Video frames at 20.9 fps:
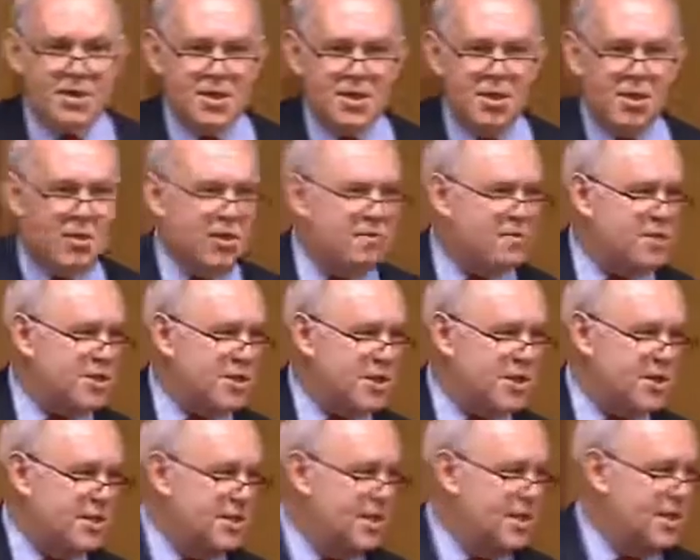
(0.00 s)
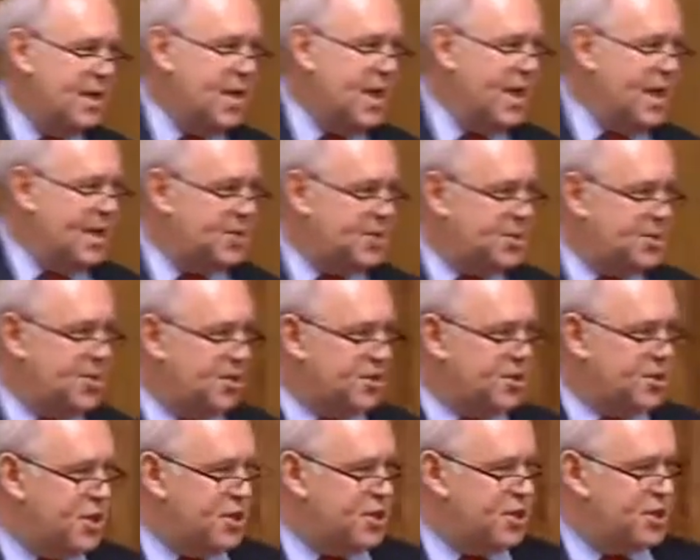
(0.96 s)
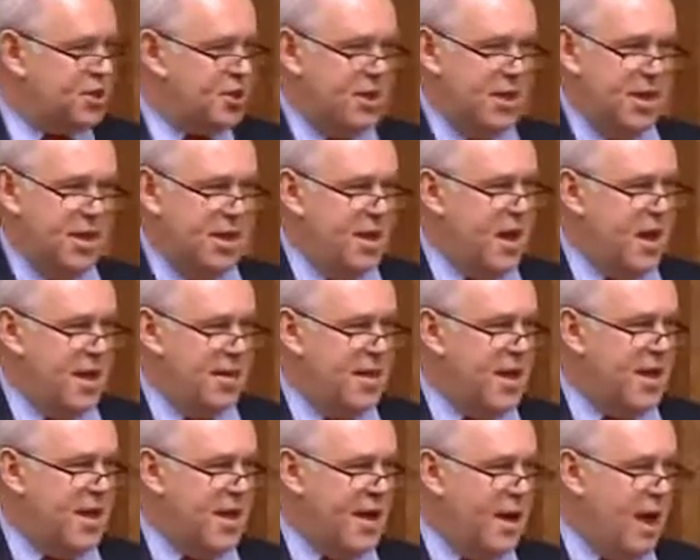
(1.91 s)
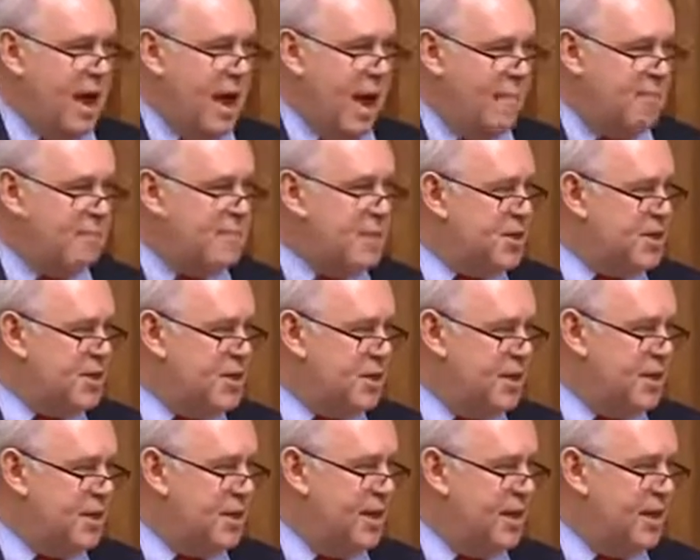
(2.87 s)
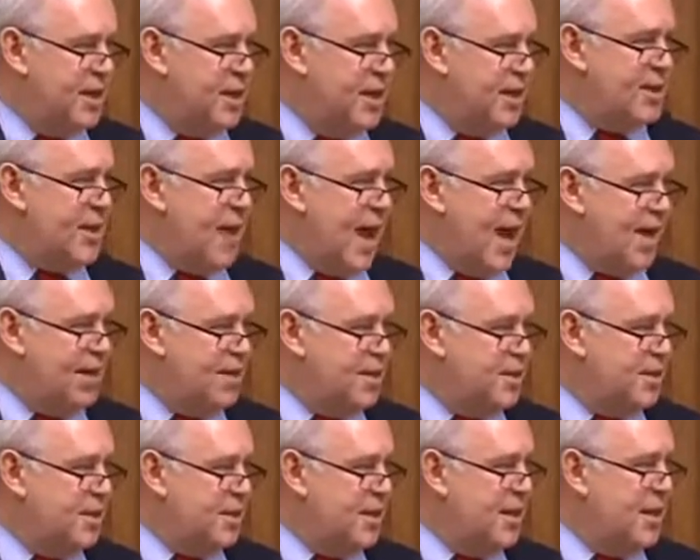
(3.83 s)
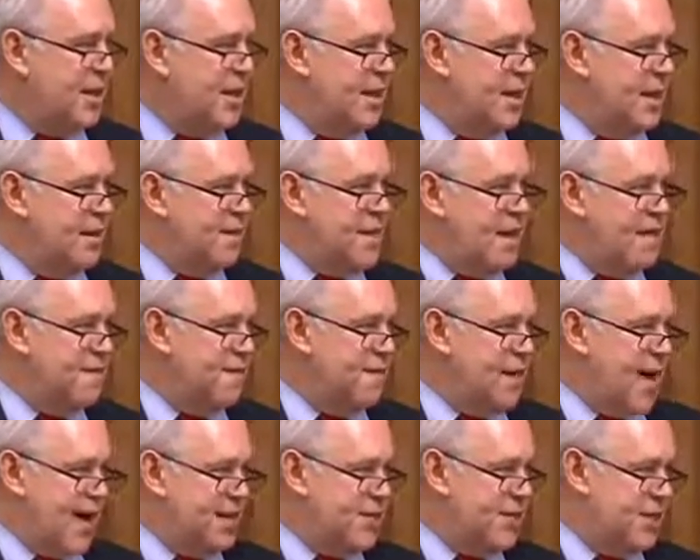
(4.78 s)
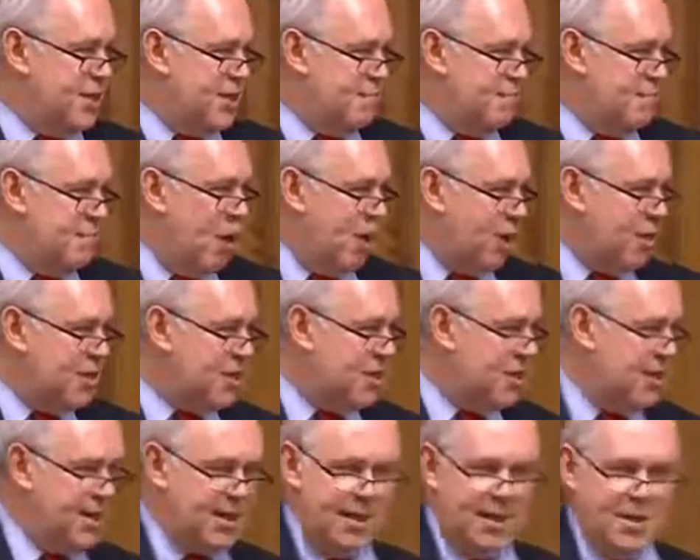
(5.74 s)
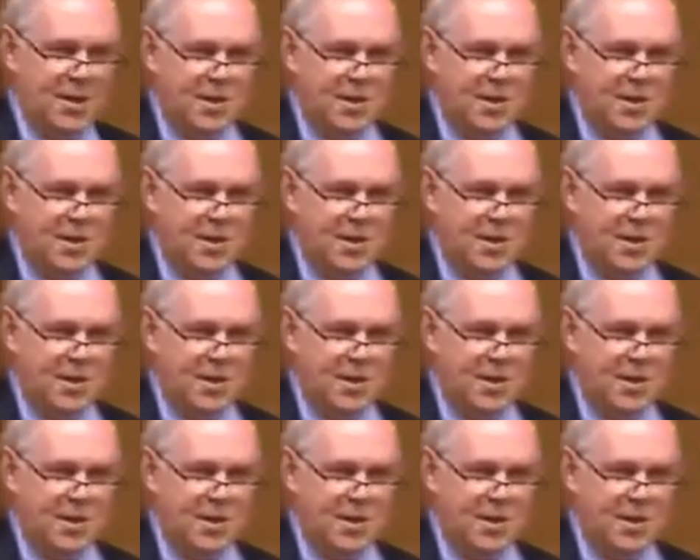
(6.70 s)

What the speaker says: And all of a sudden, it's not just their ambition, it's actually their flagship policy.